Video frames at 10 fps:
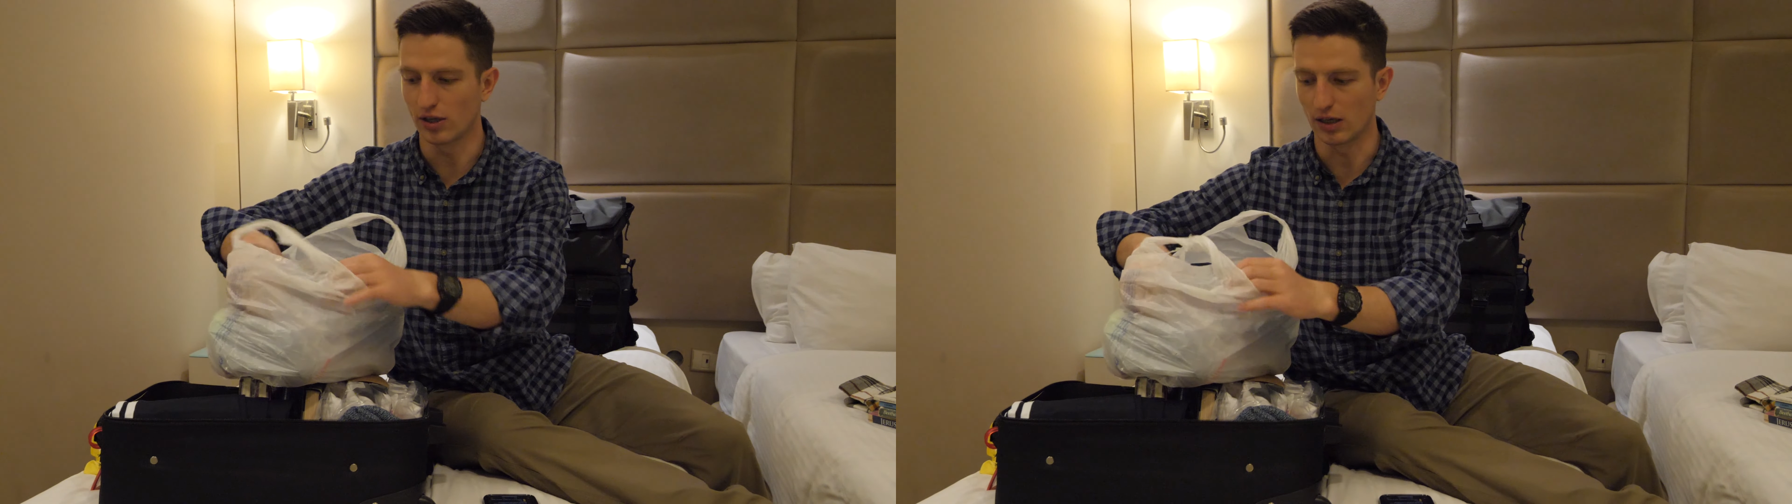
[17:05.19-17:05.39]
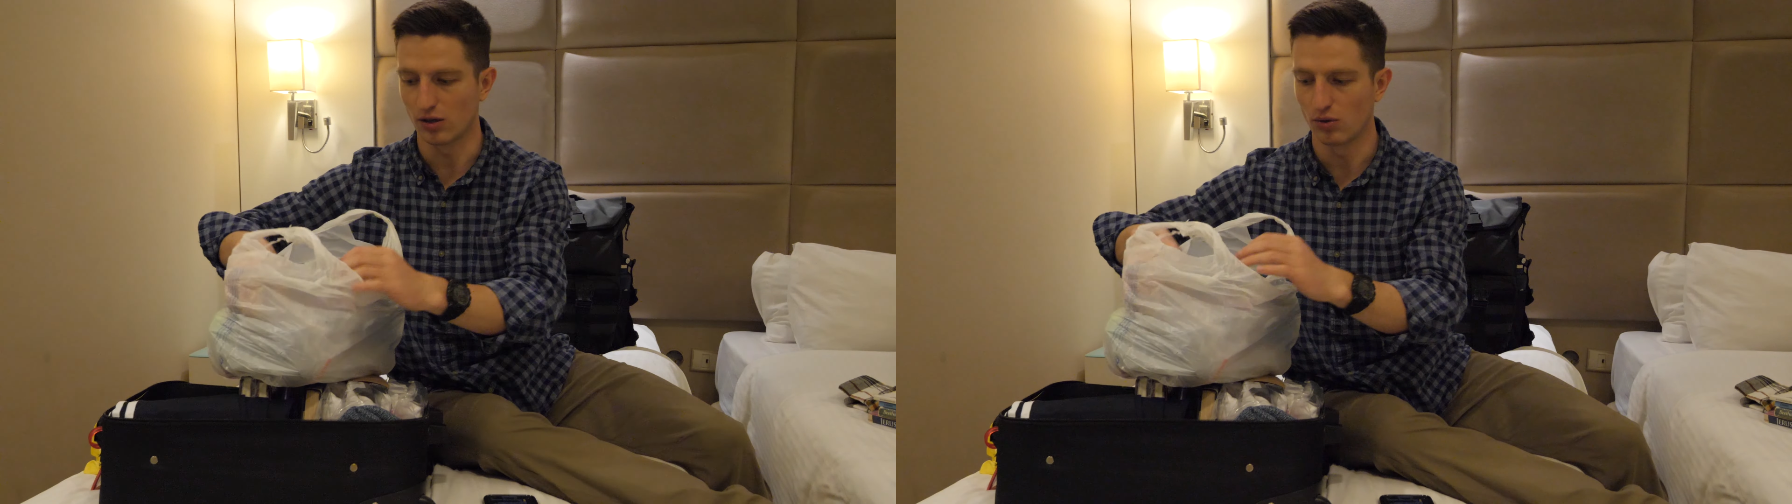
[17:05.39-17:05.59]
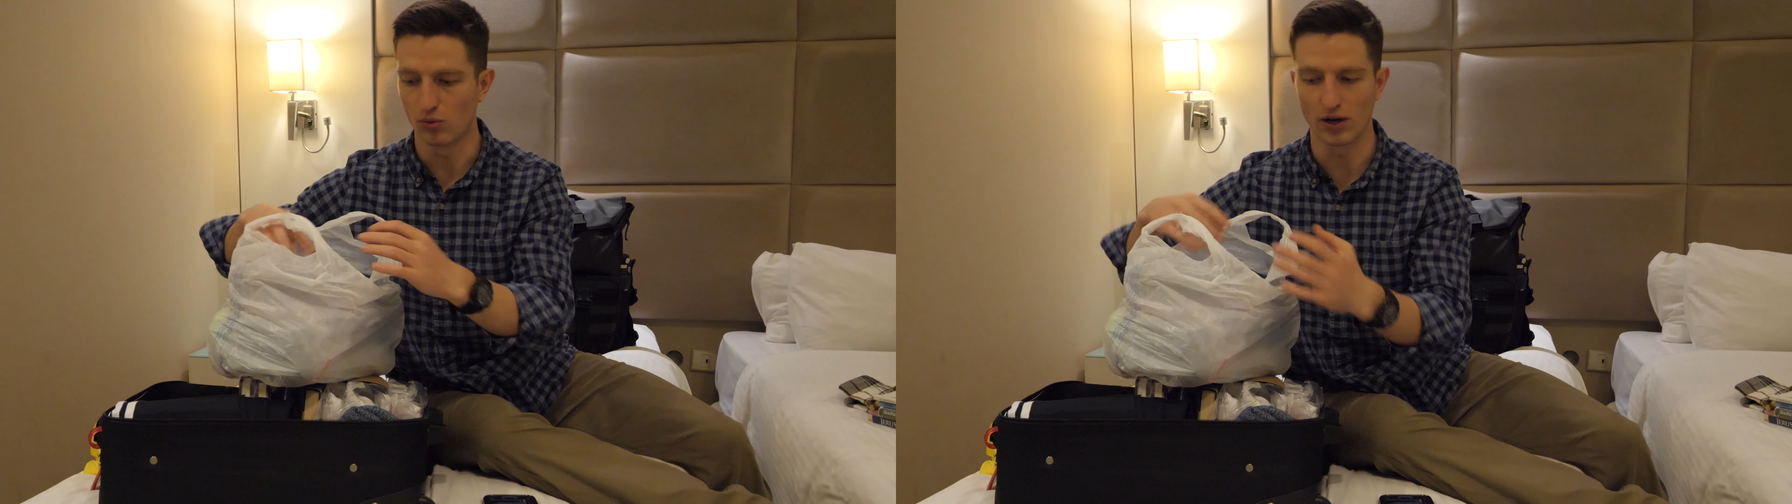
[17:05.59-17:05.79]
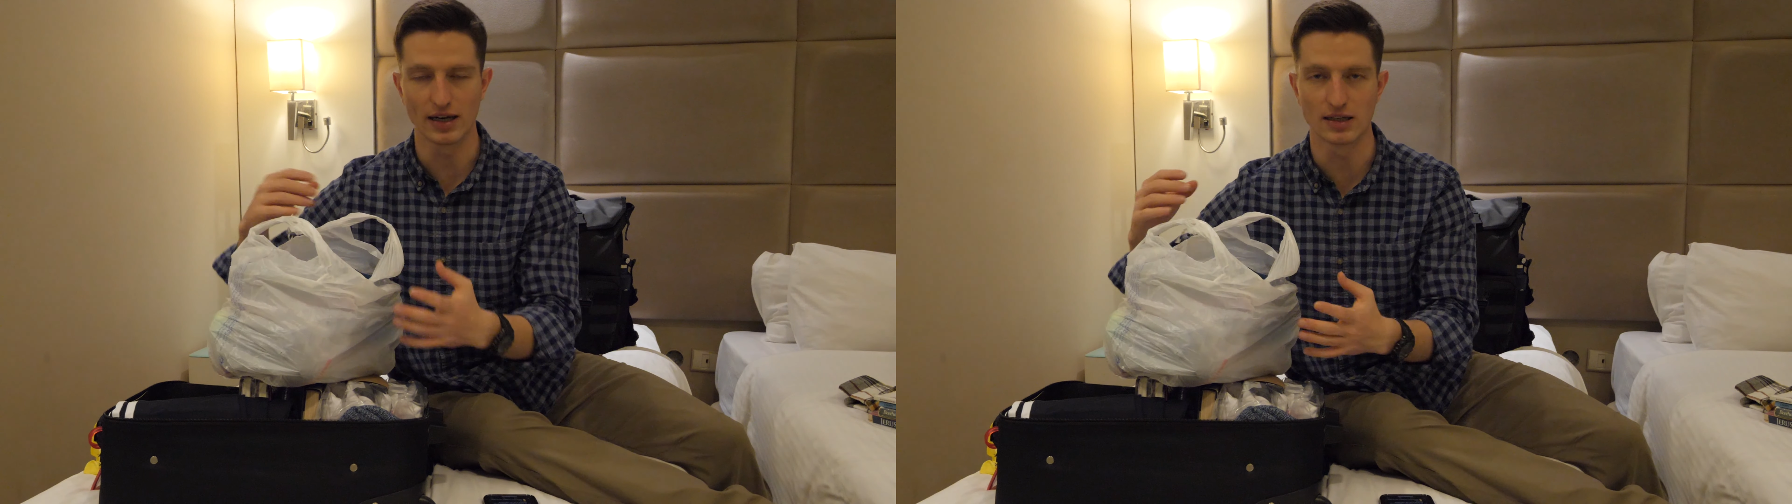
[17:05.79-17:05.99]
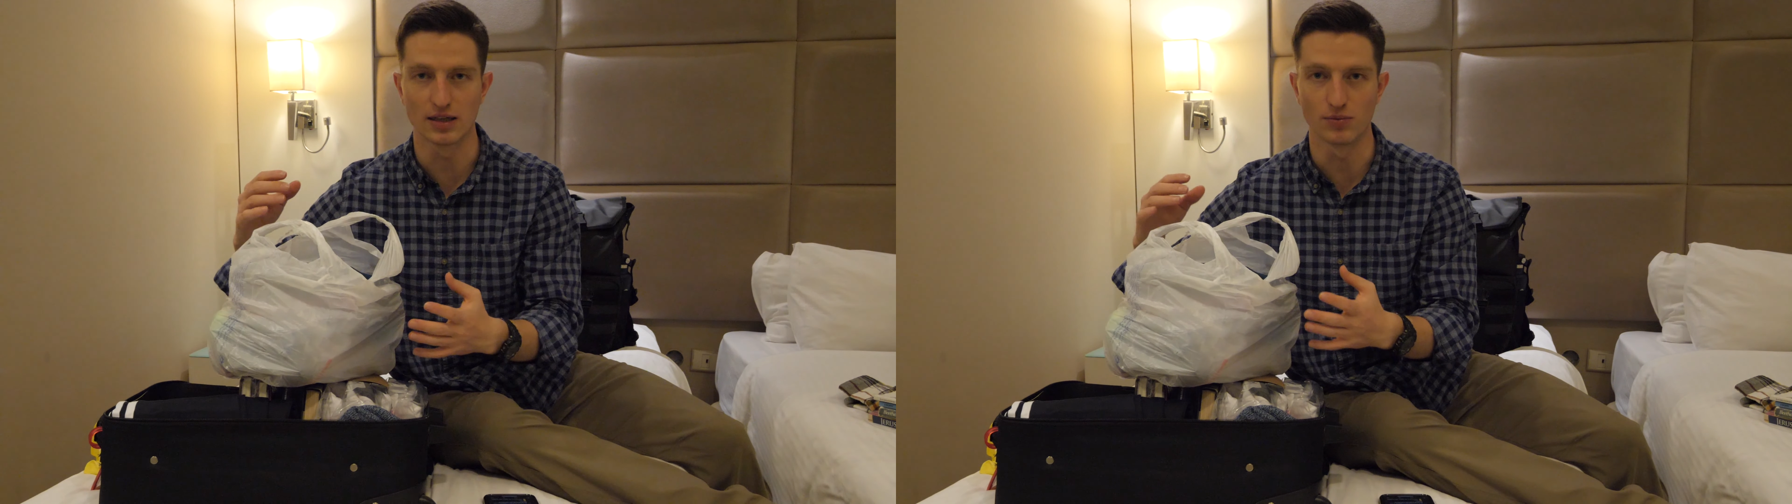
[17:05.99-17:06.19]
like what
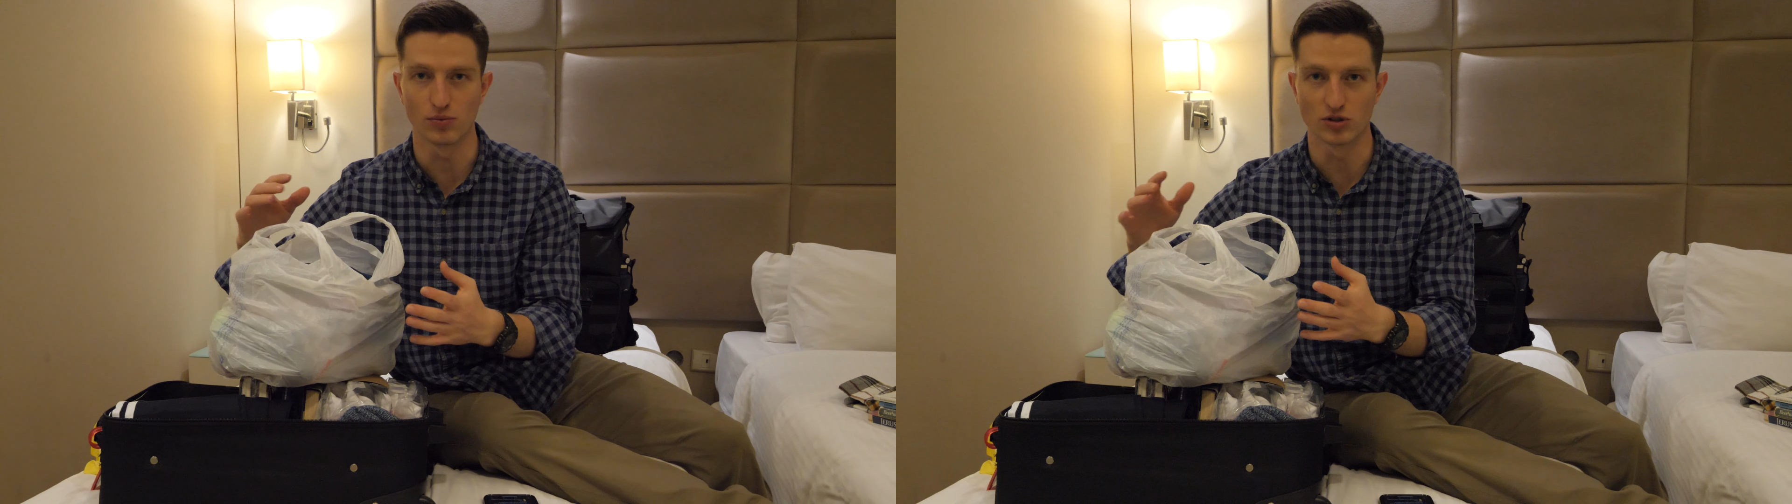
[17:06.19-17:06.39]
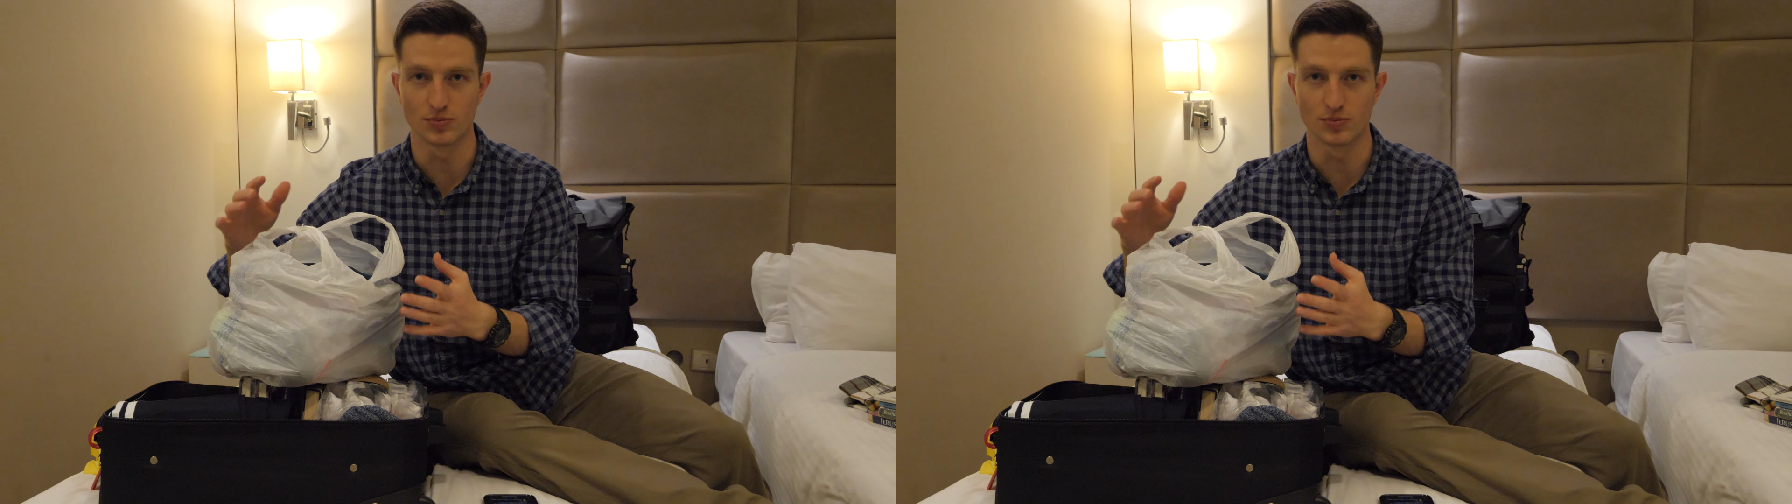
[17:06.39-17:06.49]
I did was,